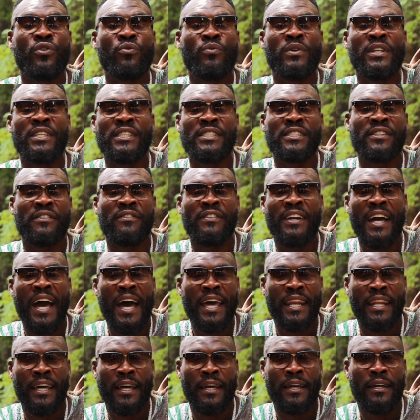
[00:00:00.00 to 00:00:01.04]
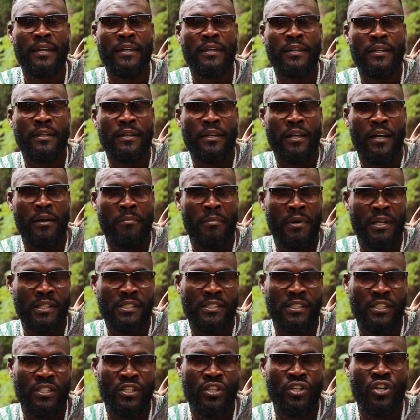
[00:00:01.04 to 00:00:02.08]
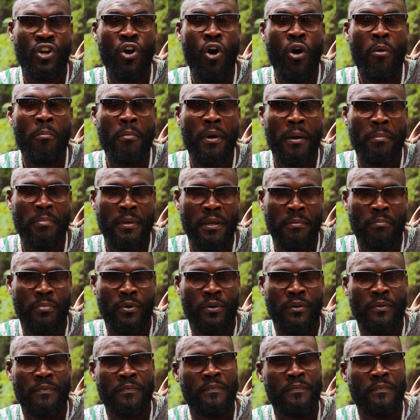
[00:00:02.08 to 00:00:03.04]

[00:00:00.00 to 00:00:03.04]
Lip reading: regions of Ghana, amongst the Dagomba people,